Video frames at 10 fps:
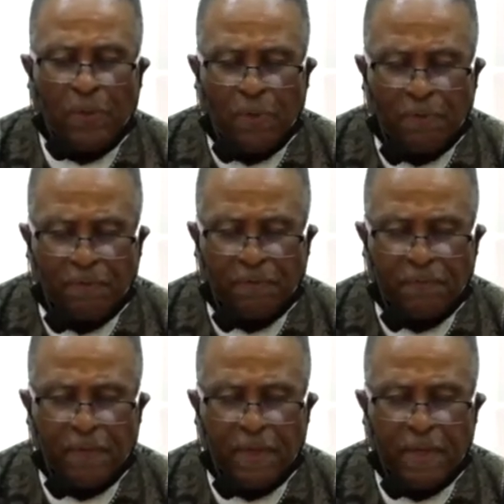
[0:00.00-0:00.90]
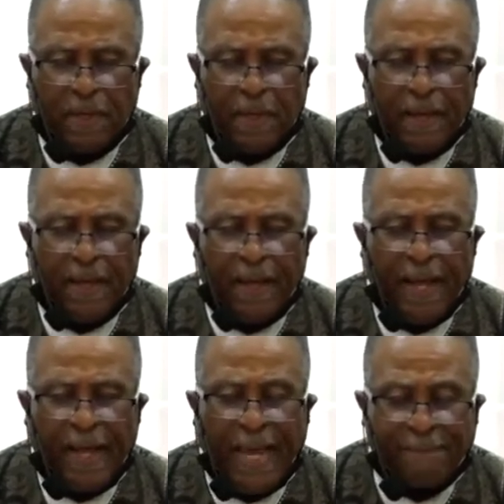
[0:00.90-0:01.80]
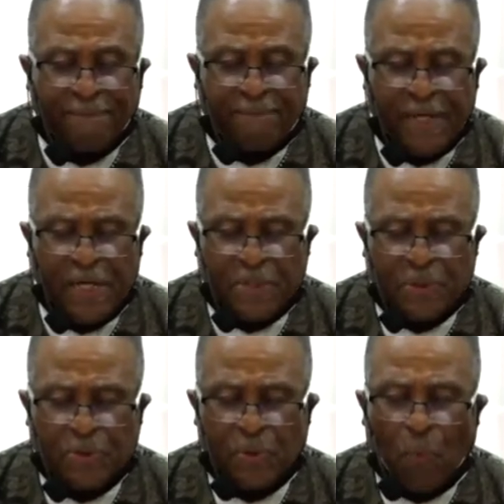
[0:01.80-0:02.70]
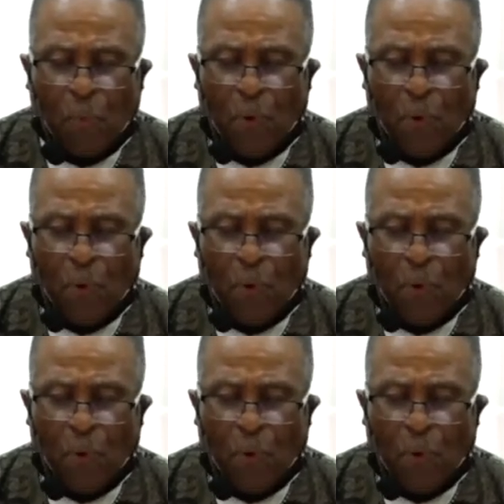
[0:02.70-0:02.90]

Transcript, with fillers: earth. I have finished the work